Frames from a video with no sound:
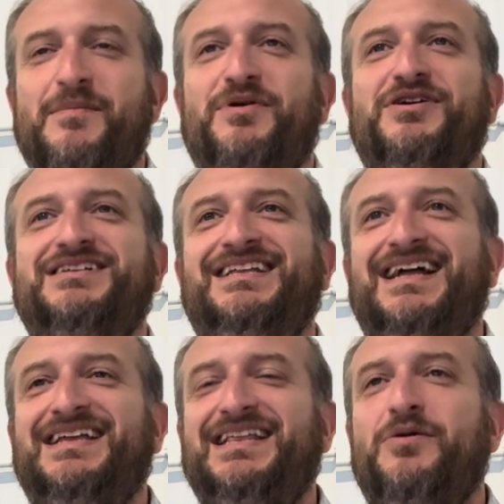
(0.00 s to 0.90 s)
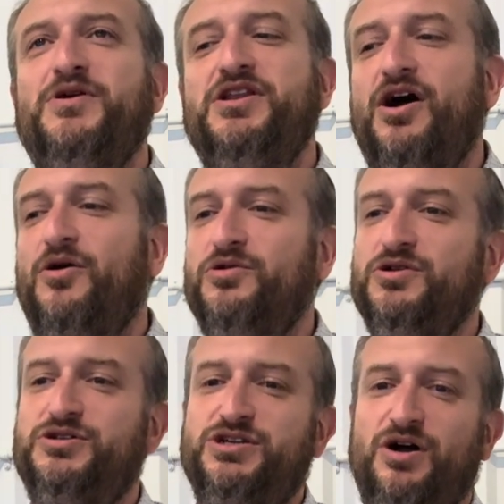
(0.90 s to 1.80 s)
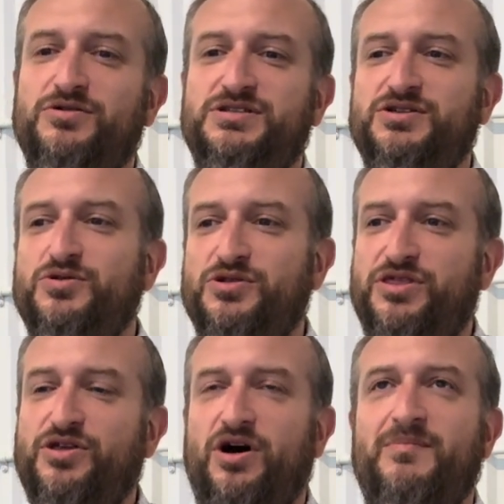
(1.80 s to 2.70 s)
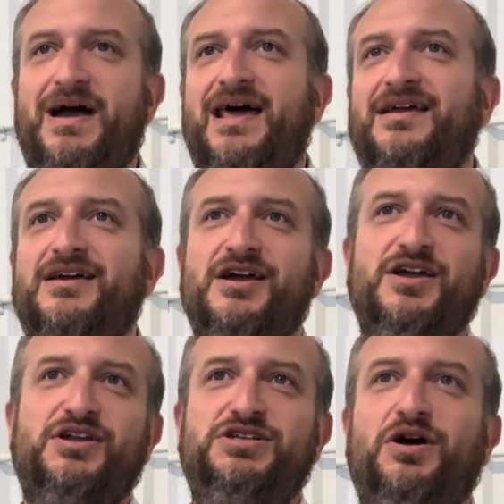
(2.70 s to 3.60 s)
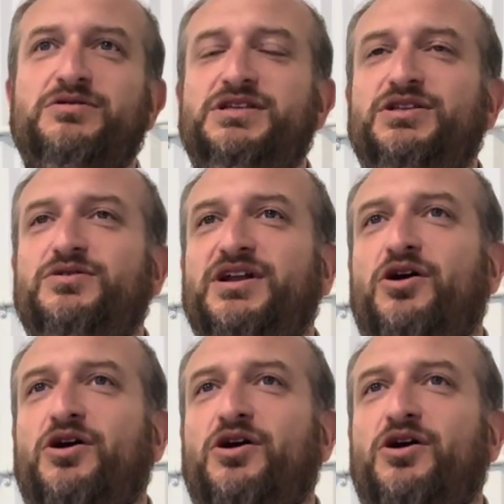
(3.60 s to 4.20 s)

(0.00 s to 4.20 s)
because at the end of the day, we know you chose, you thought about it, you chose to do it.